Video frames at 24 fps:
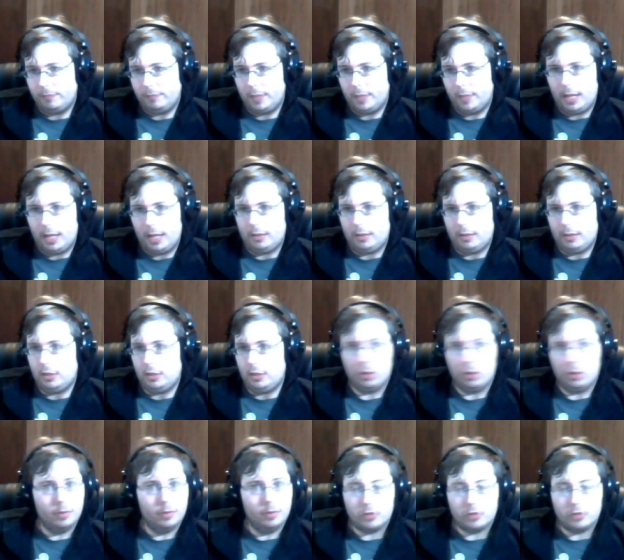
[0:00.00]
And then you can
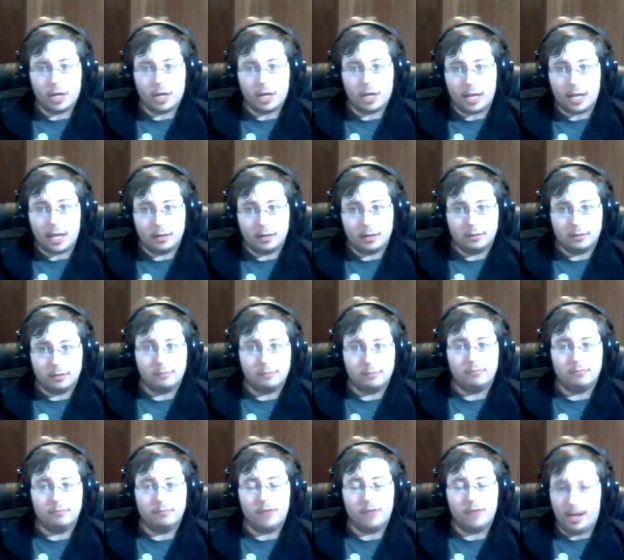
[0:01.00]
withdraw again.
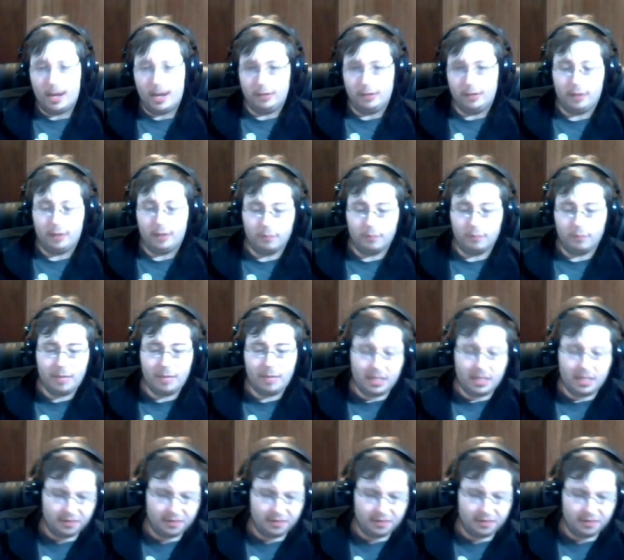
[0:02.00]
And it repeats.